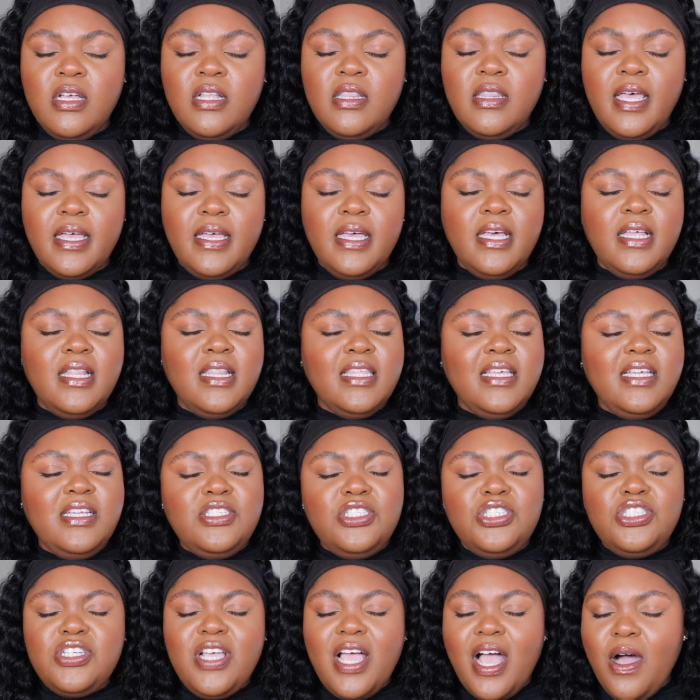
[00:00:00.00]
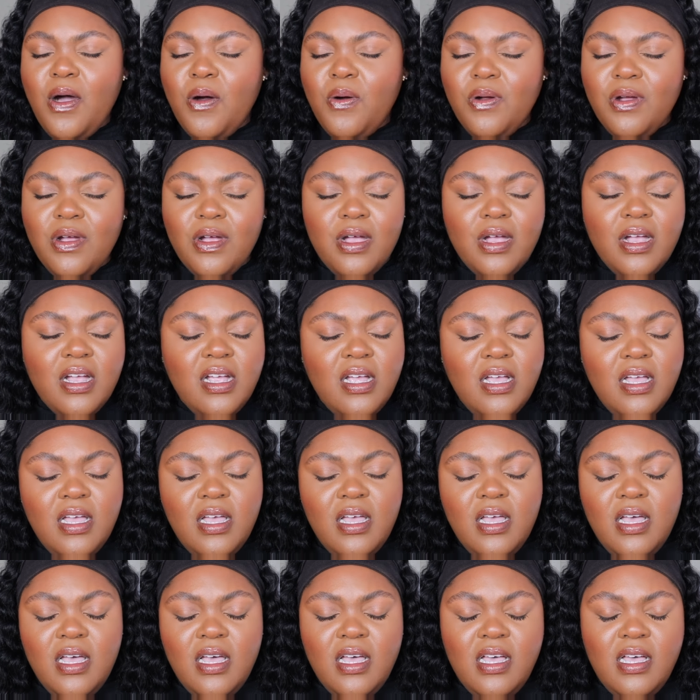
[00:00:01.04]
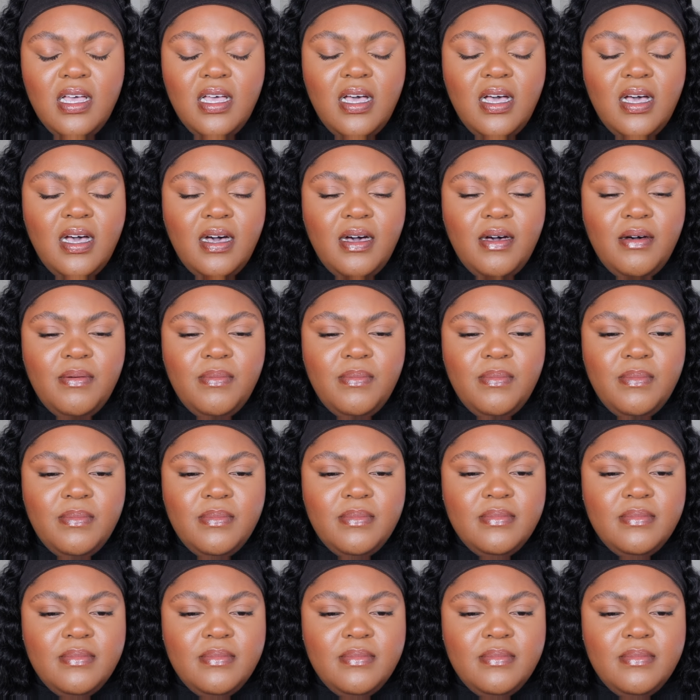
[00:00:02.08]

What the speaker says: like a clean shower. That's